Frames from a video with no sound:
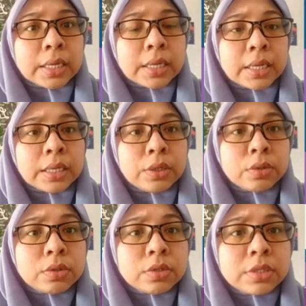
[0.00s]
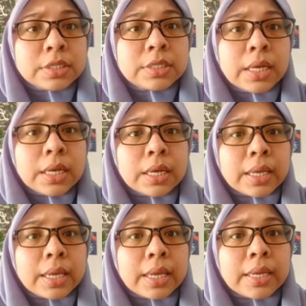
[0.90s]
use
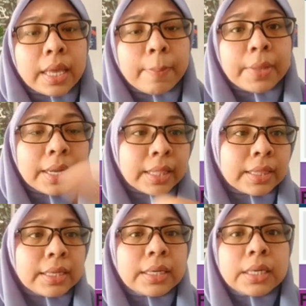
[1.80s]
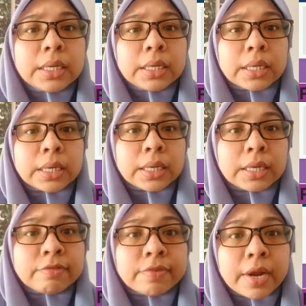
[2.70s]
the capital letter
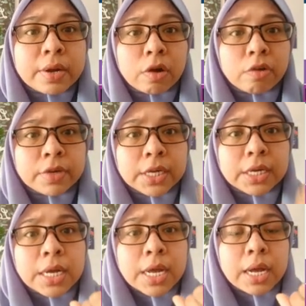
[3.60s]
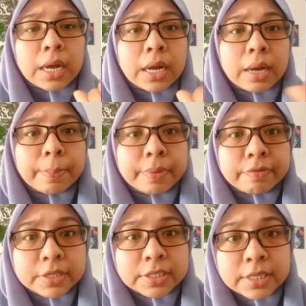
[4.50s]
in front of the
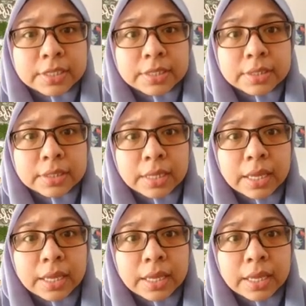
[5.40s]
prefixes.